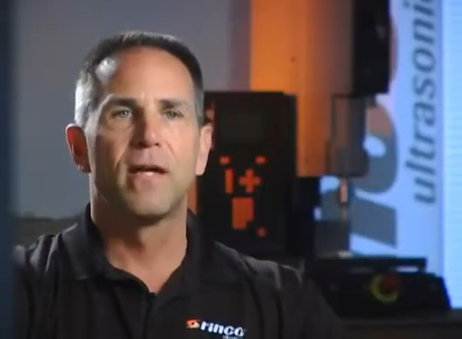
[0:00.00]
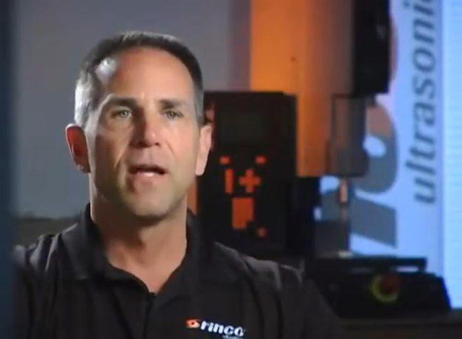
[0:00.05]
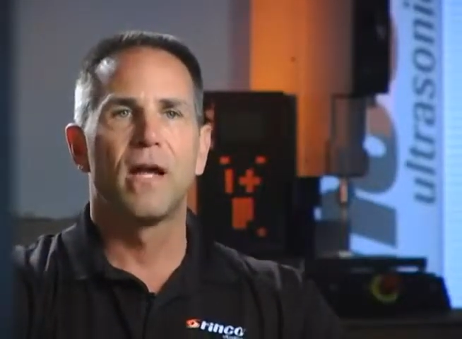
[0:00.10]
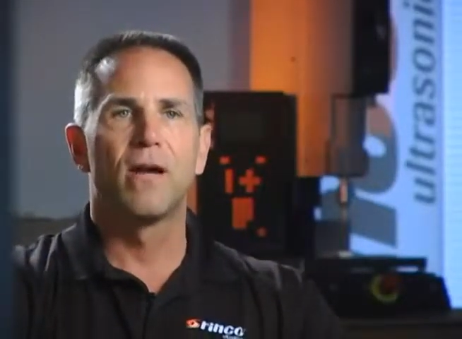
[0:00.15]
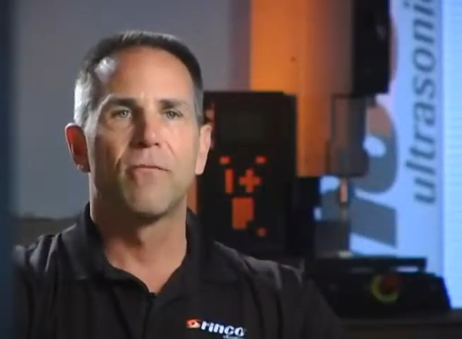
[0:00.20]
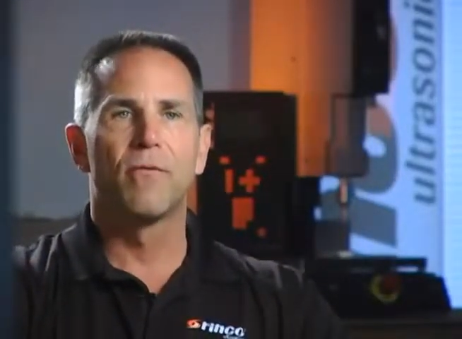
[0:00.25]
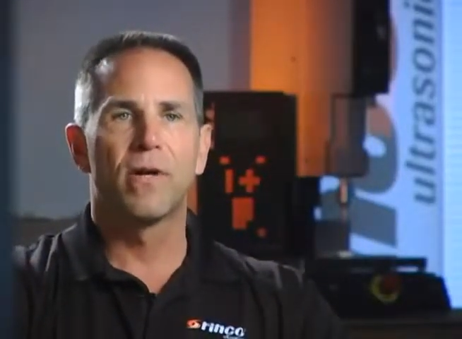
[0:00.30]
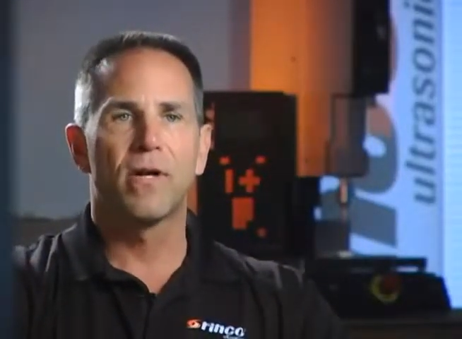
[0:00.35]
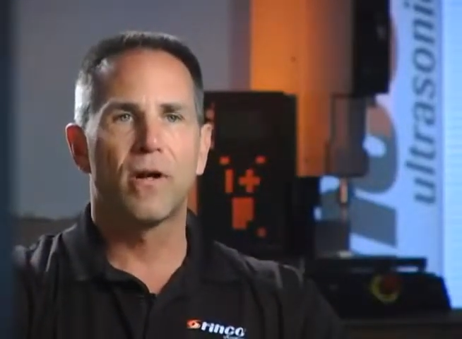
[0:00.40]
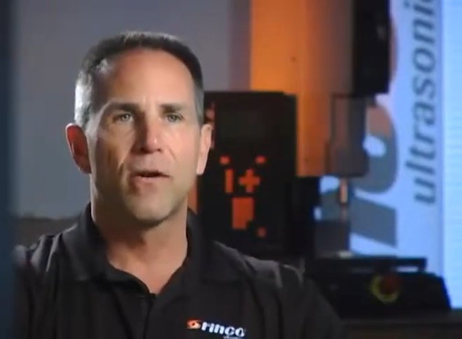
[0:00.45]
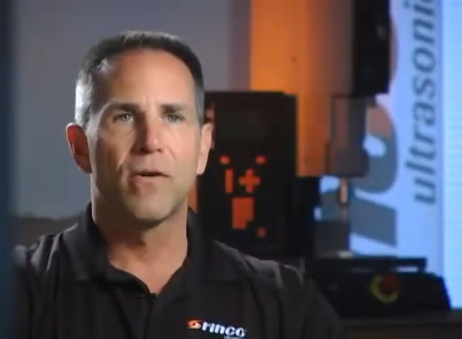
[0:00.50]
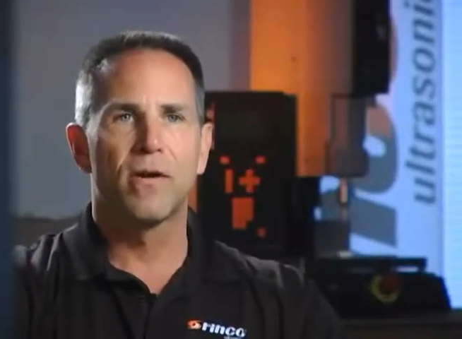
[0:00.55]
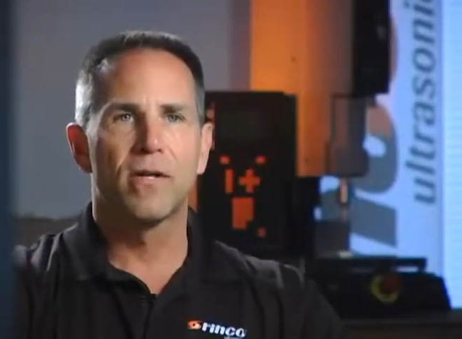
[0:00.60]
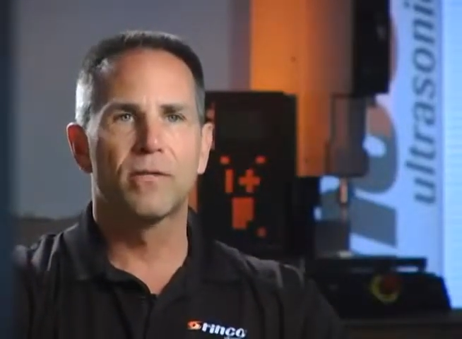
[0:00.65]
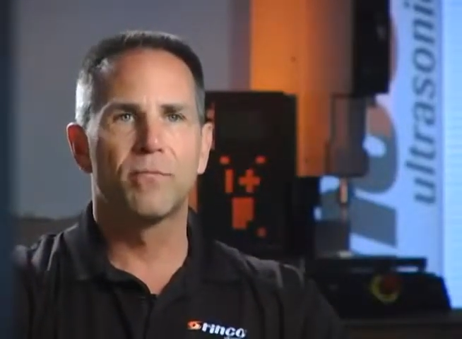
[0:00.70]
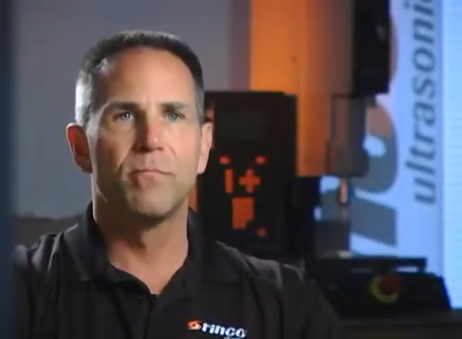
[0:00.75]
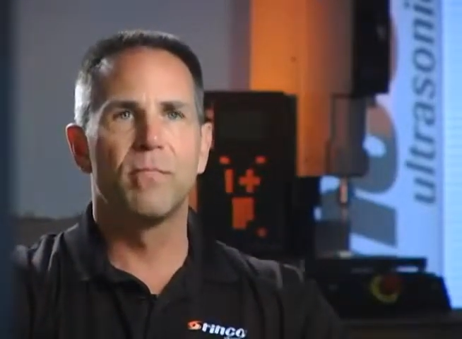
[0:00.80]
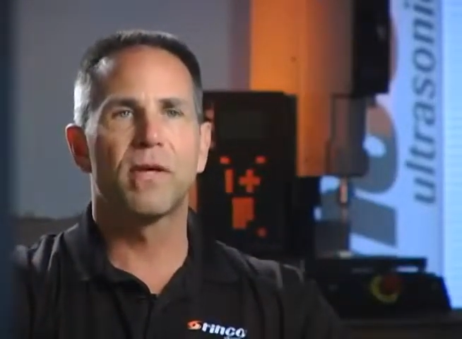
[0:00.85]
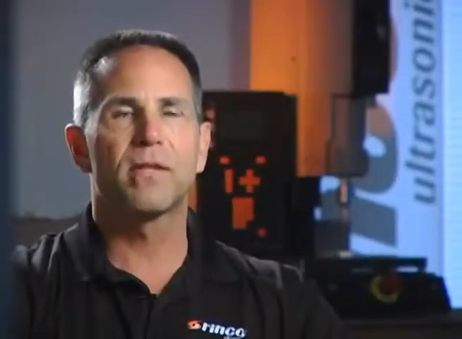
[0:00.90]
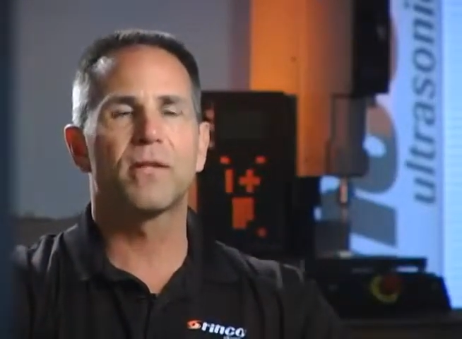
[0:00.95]
and Rinco has
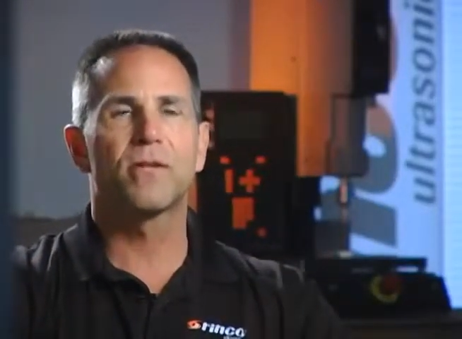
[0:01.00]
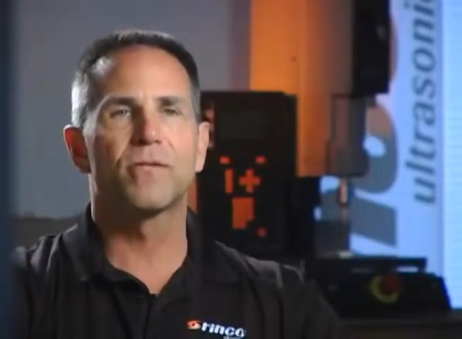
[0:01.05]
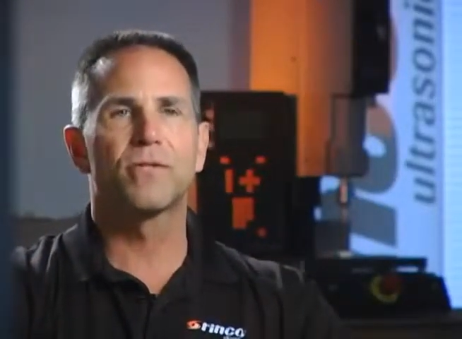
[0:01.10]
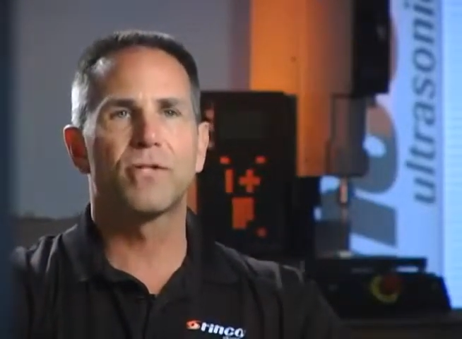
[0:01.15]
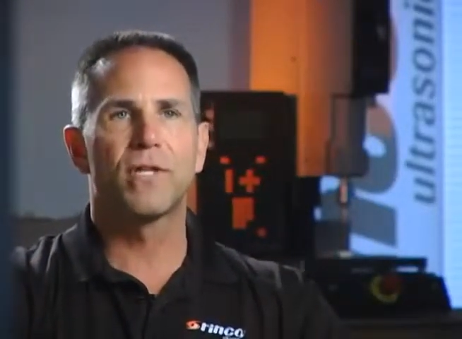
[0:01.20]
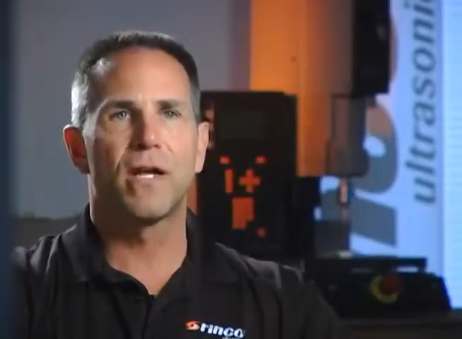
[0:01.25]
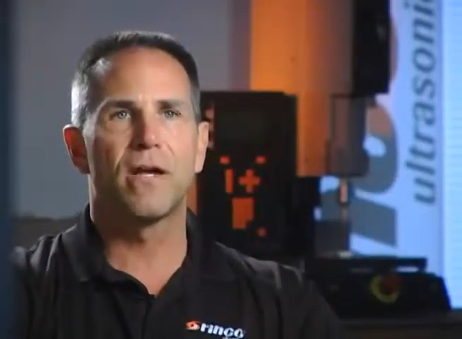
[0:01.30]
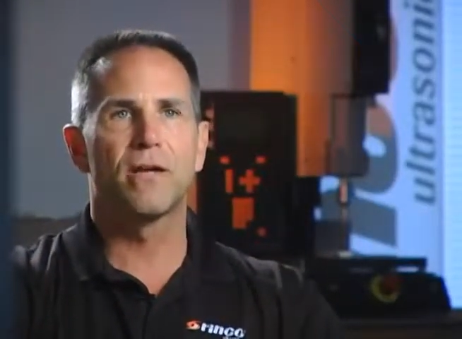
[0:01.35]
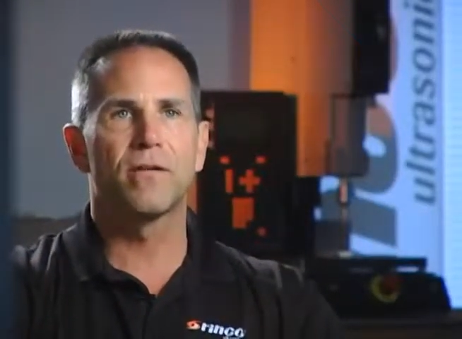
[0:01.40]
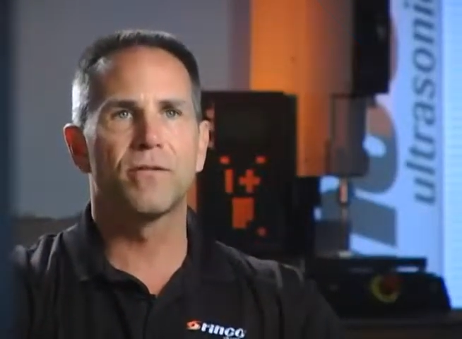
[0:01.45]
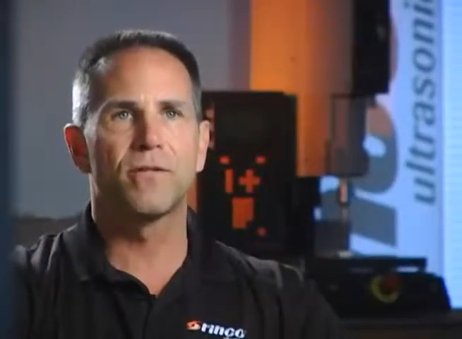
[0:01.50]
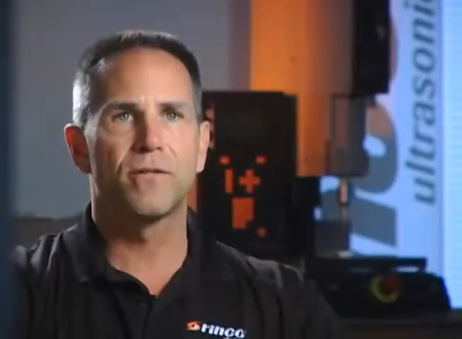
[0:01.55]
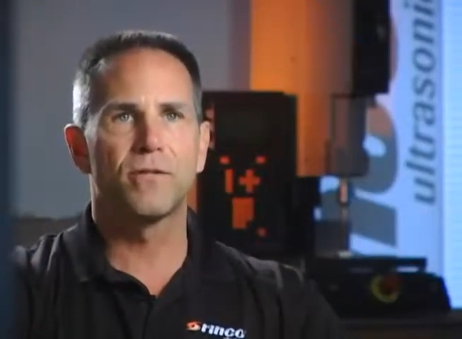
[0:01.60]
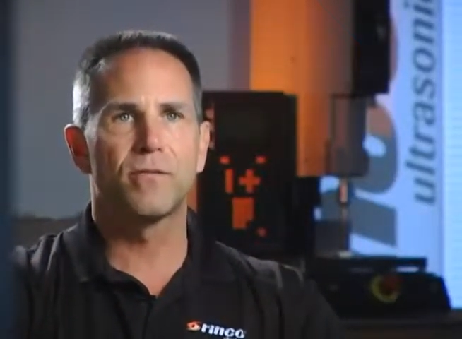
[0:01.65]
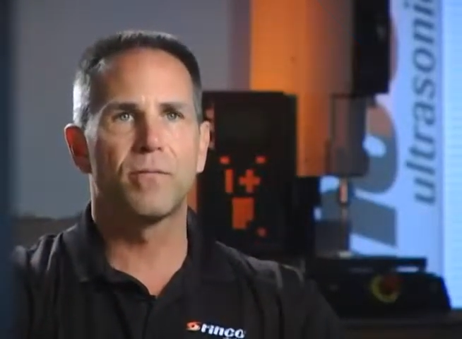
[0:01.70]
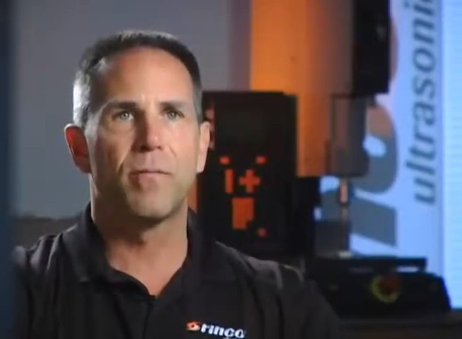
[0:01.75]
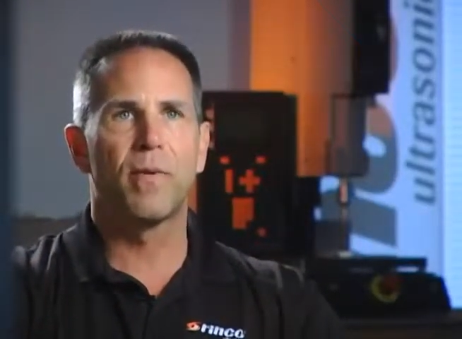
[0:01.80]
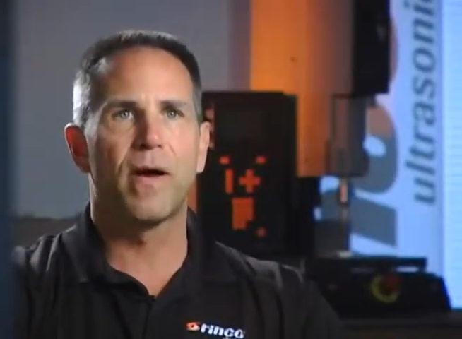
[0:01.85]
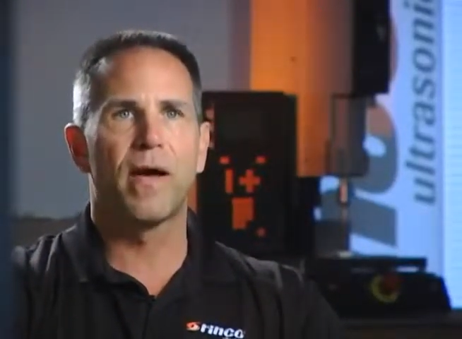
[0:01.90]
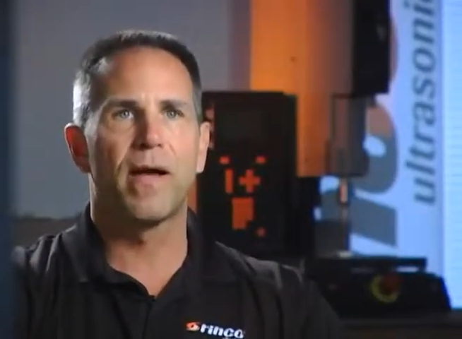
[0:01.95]
met those challenges
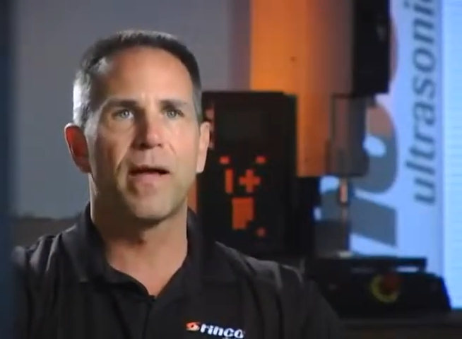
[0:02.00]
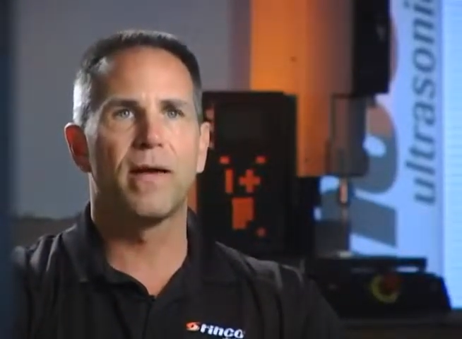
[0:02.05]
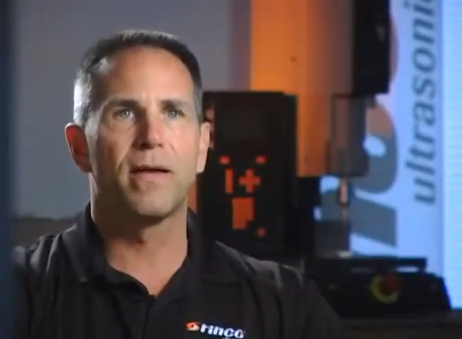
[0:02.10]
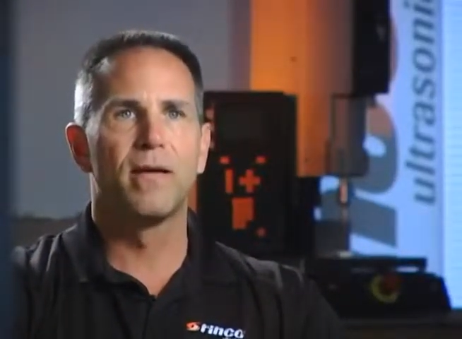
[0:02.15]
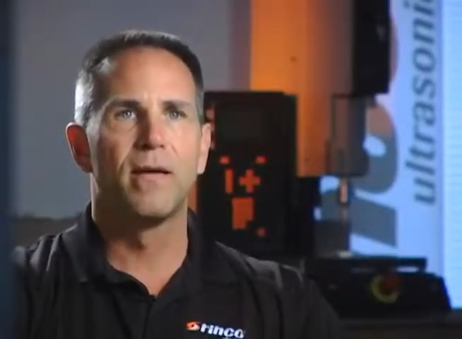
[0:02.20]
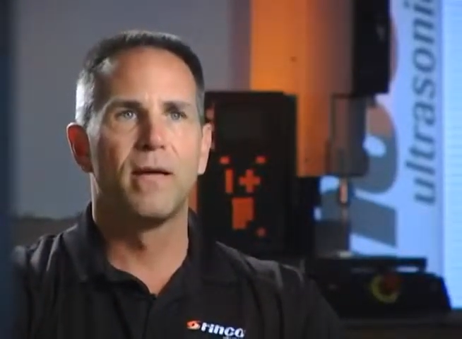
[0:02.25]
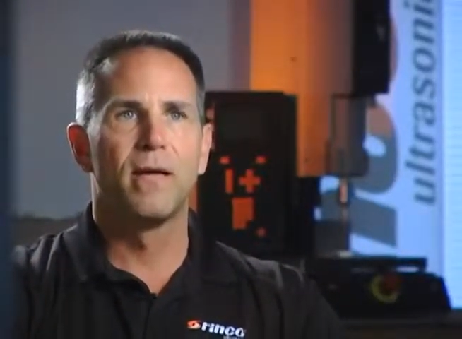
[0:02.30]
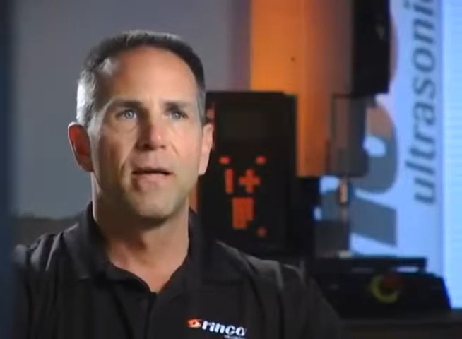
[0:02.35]
by